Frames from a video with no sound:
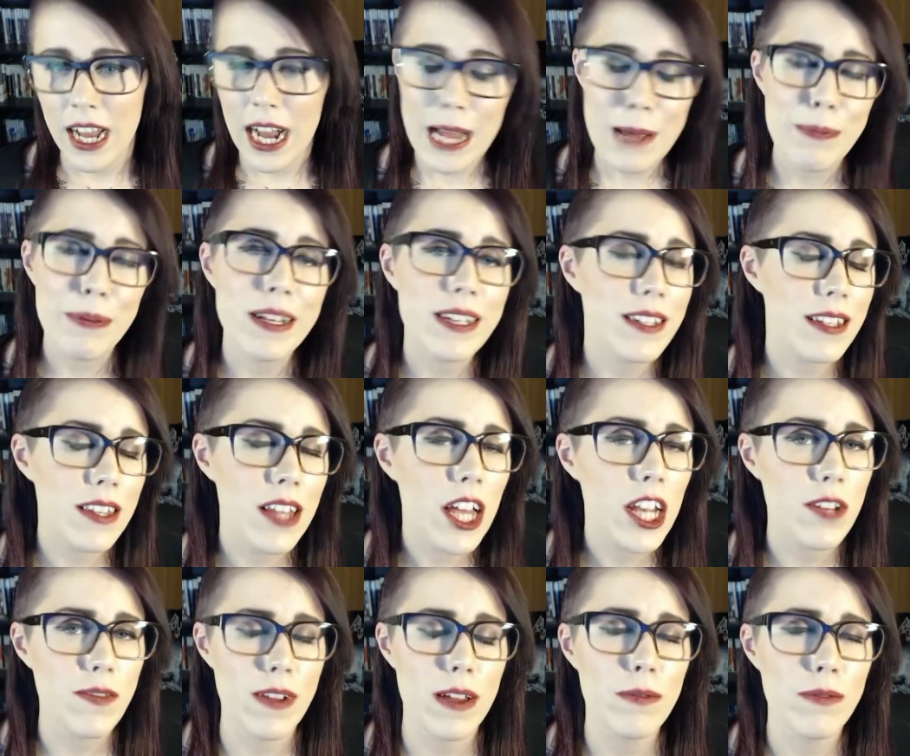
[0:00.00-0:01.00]
I place a
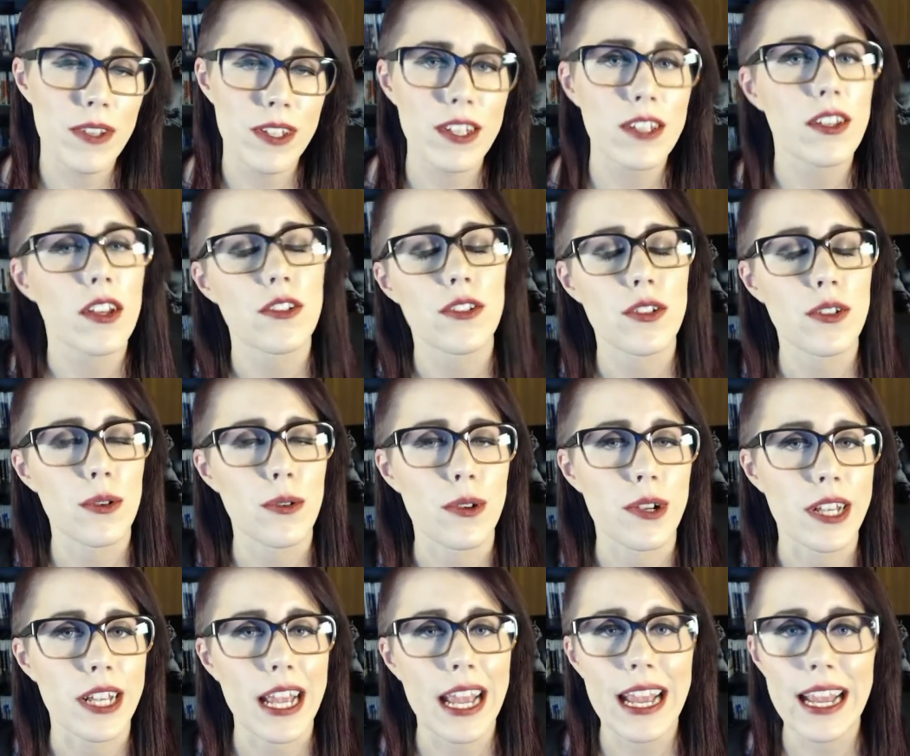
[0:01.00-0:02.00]
lot of emphasis on
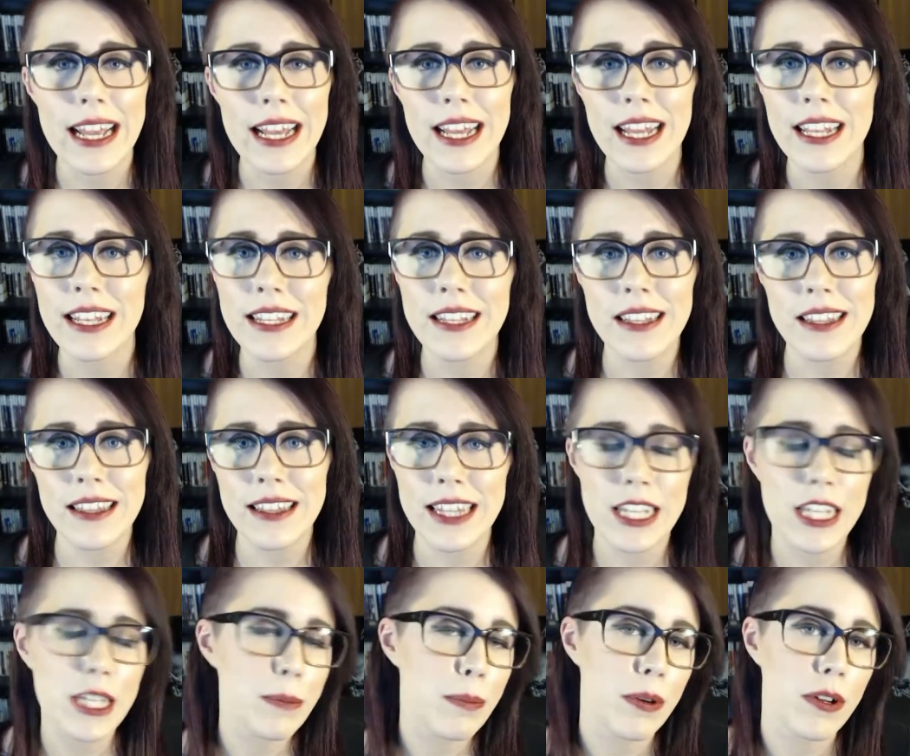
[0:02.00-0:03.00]
story, and
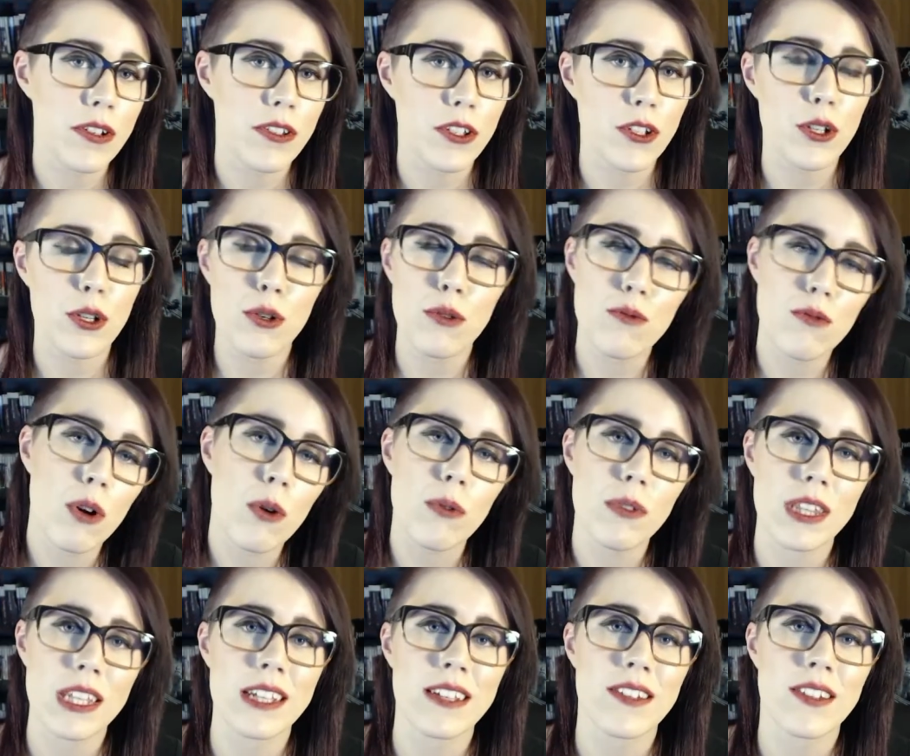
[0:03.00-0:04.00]
the person who
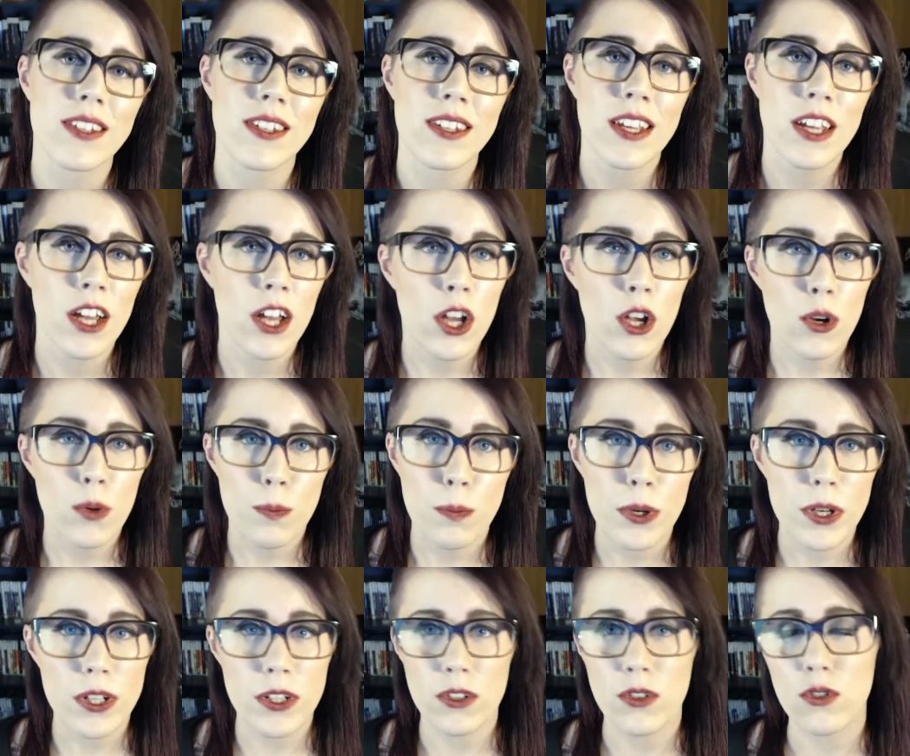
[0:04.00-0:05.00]
wrote this
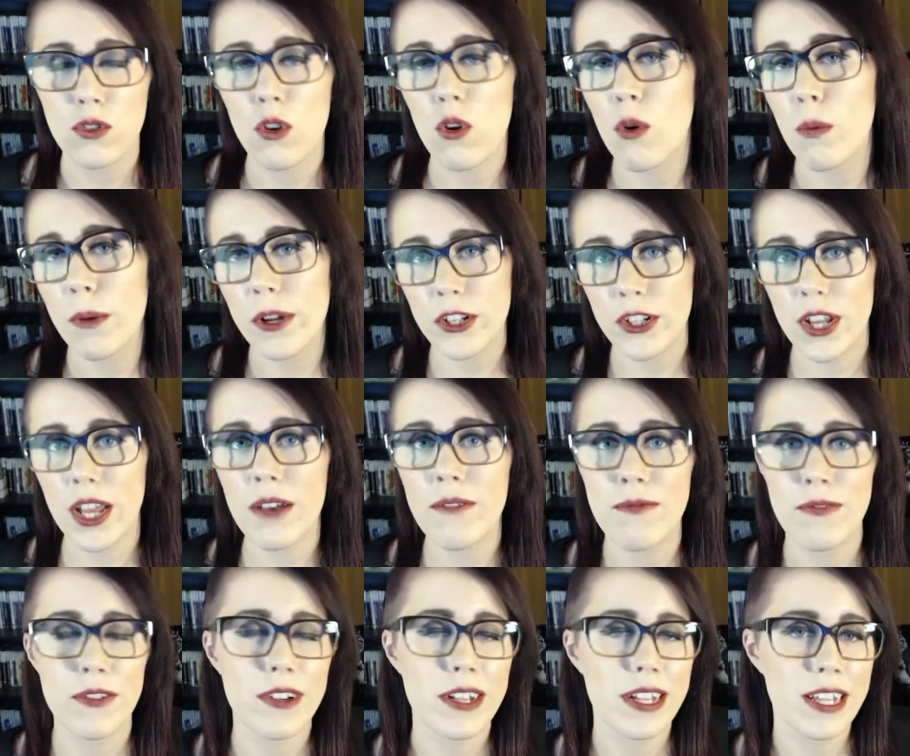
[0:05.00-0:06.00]
put so much
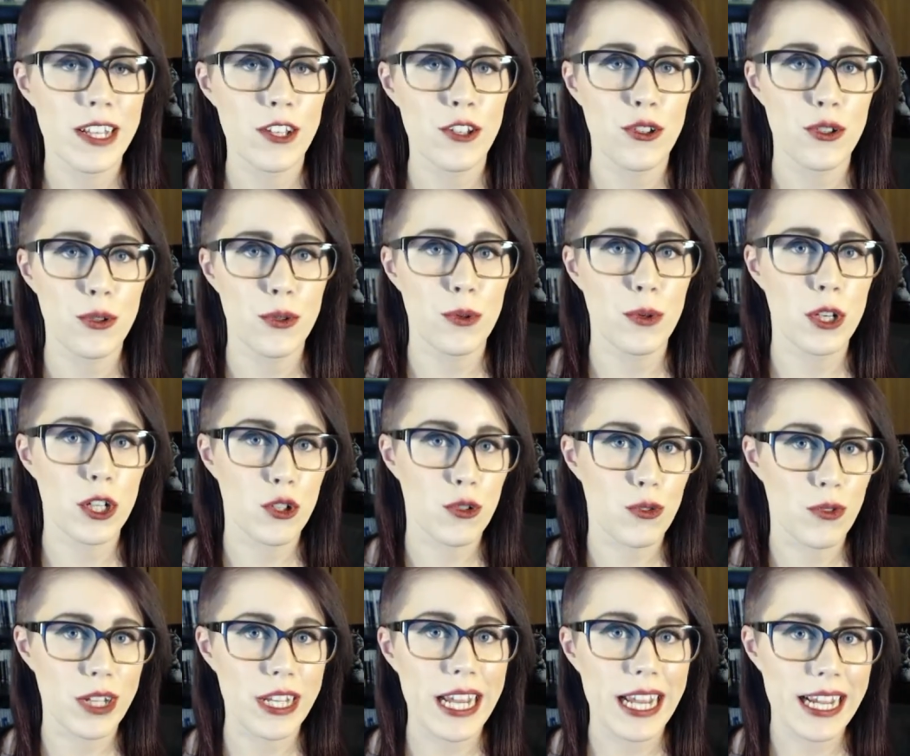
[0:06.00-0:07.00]
effort into
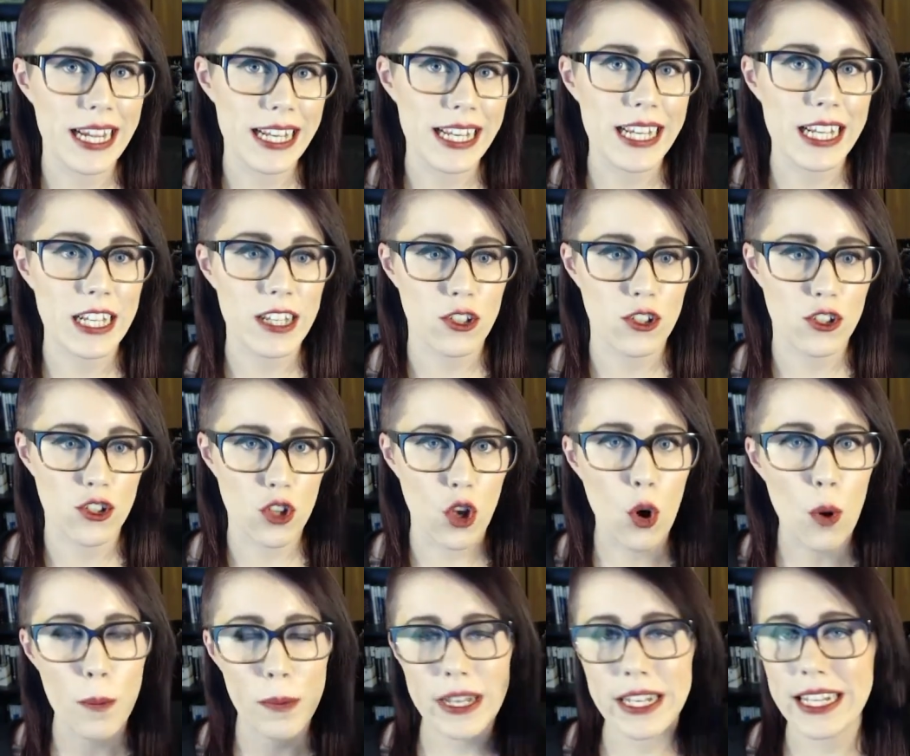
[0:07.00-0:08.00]
creating
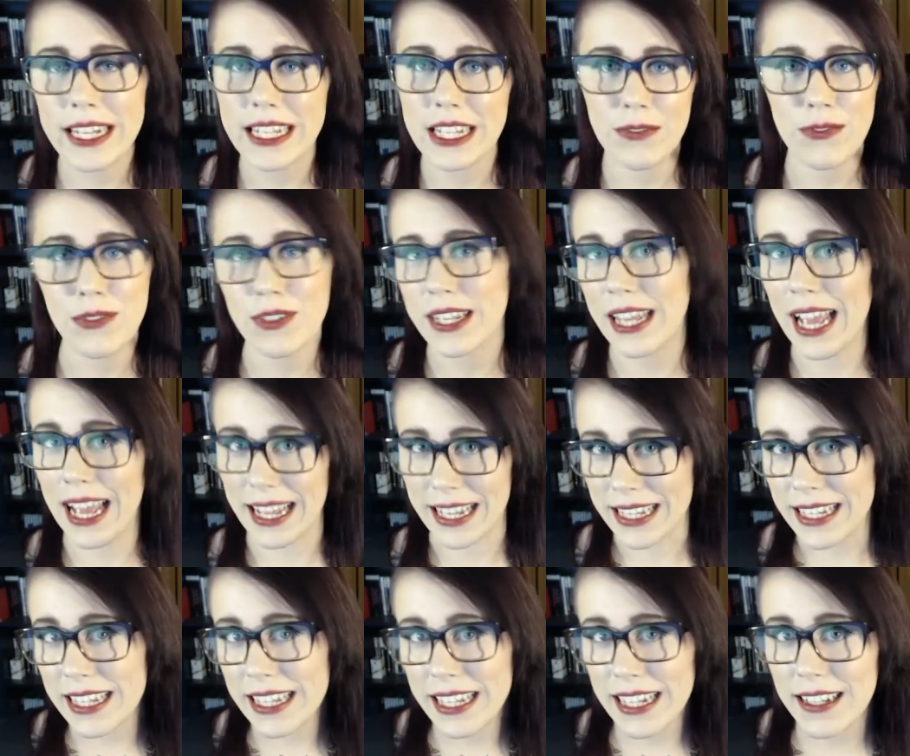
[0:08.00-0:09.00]
so many different
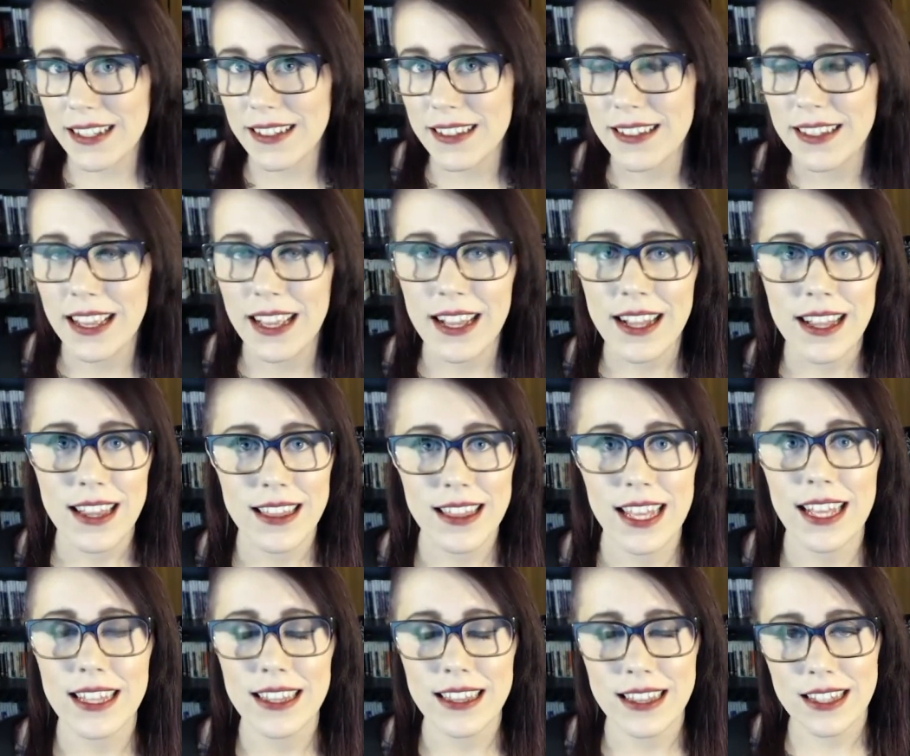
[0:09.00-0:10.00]
endings
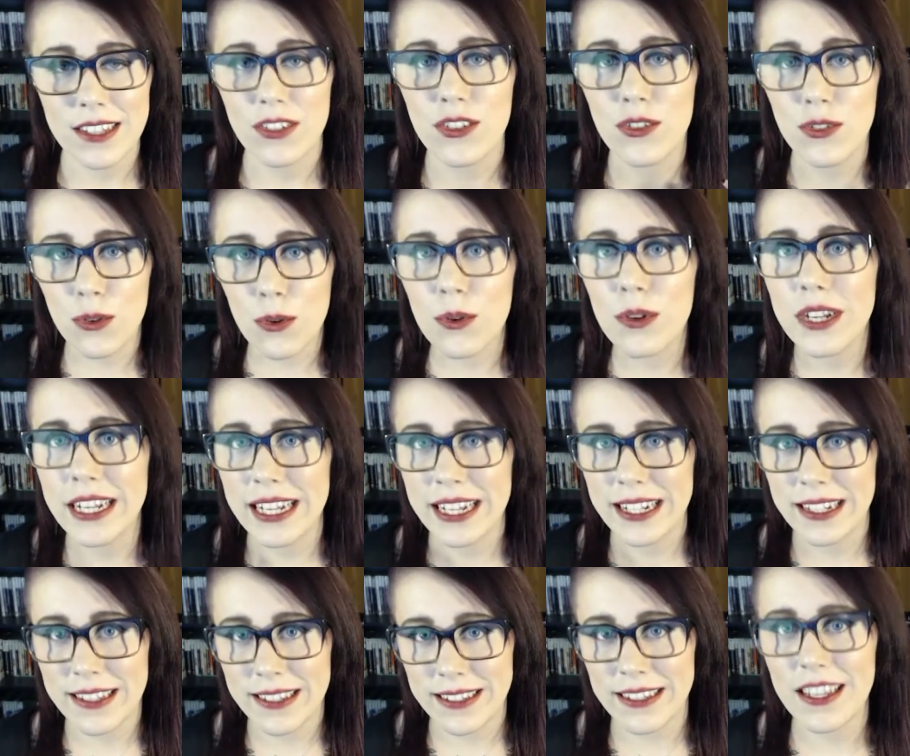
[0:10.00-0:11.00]
that the story
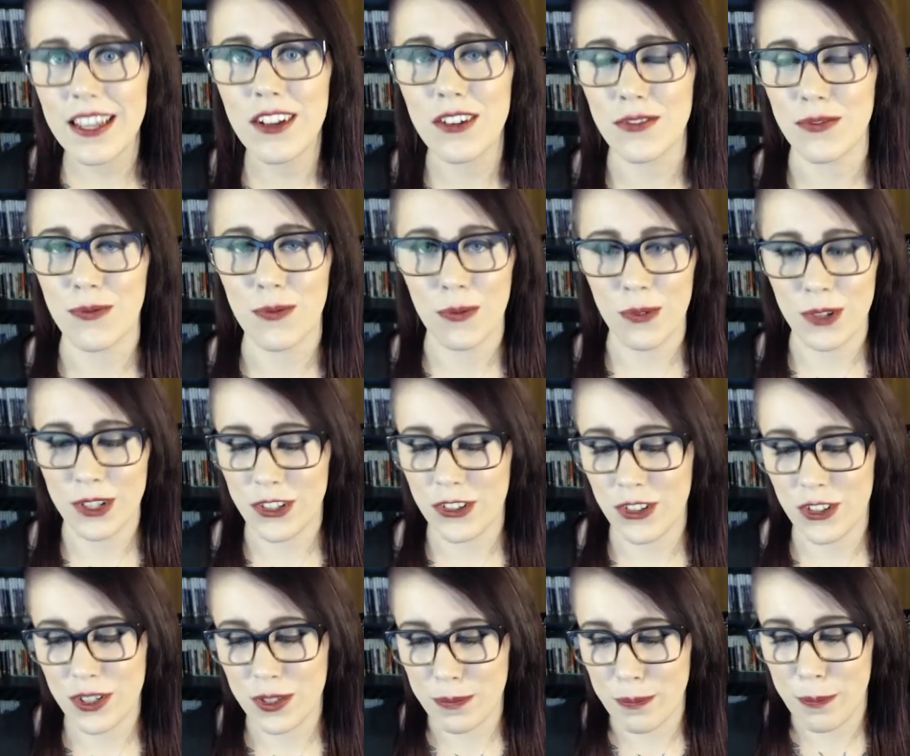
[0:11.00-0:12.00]
itself
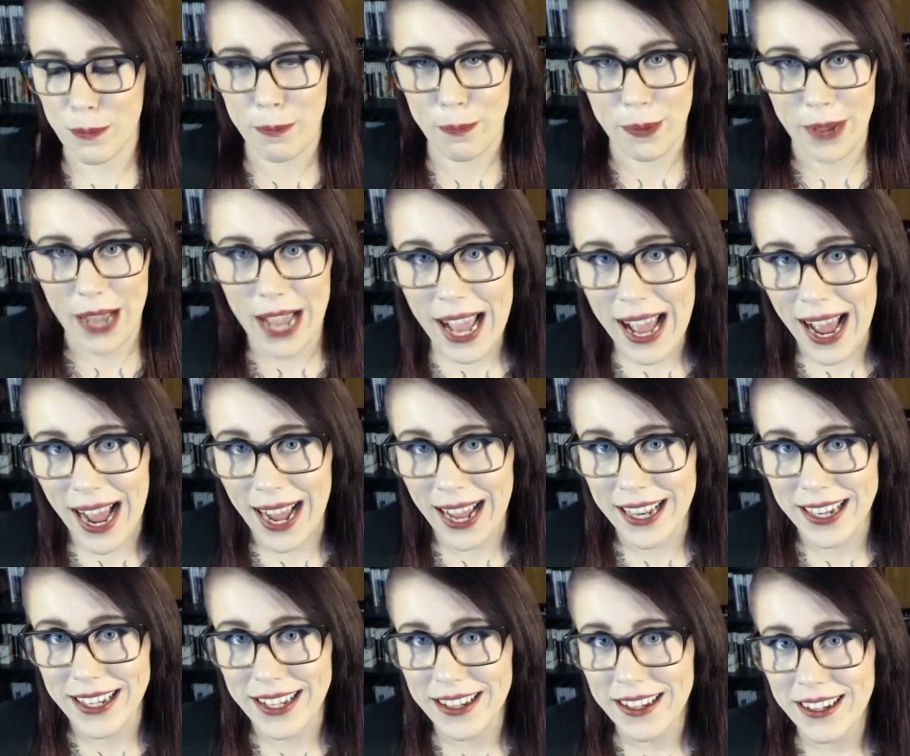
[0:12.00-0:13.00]
was just
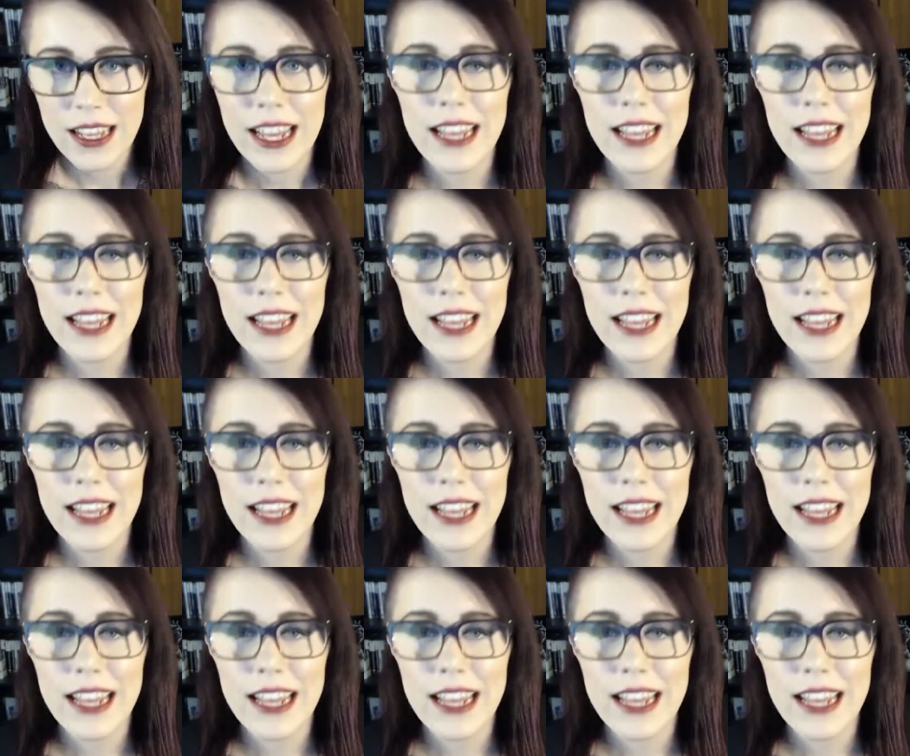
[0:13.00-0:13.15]
bad.